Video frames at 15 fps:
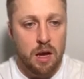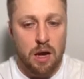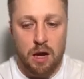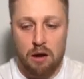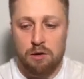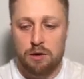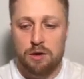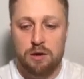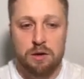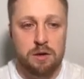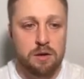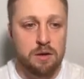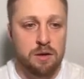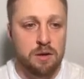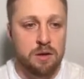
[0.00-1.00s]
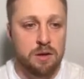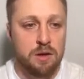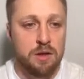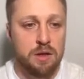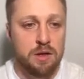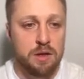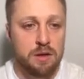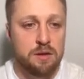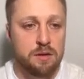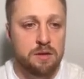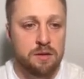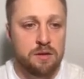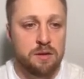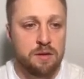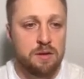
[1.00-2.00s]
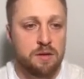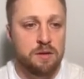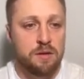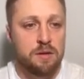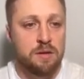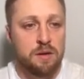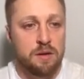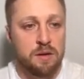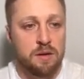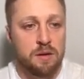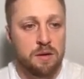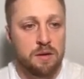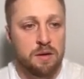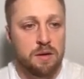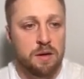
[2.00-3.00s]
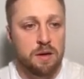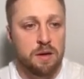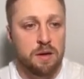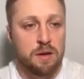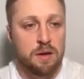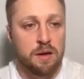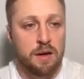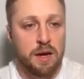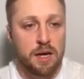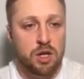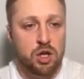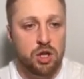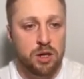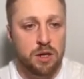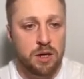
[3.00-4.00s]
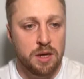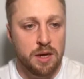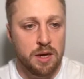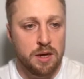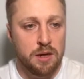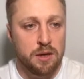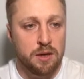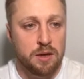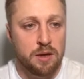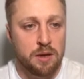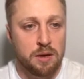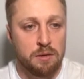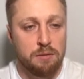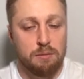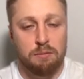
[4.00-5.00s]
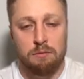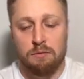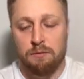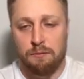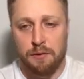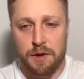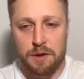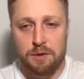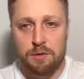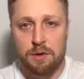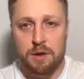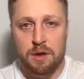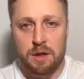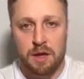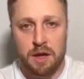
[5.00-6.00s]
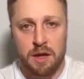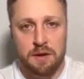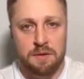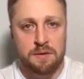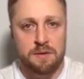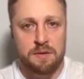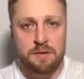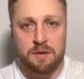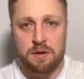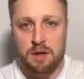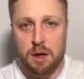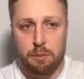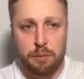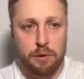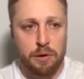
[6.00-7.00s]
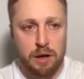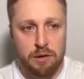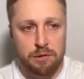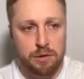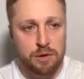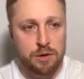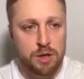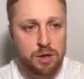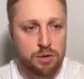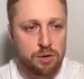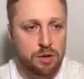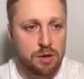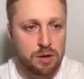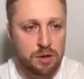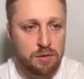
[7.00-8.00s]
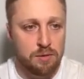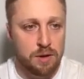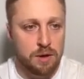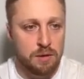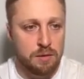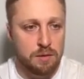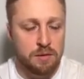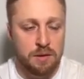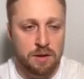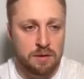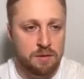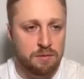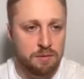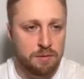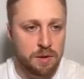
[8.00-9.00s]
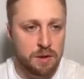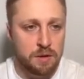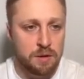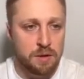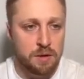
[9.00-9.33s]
I already did this action, and fine-tuning takes a couple hours, so that is why it doesn't fit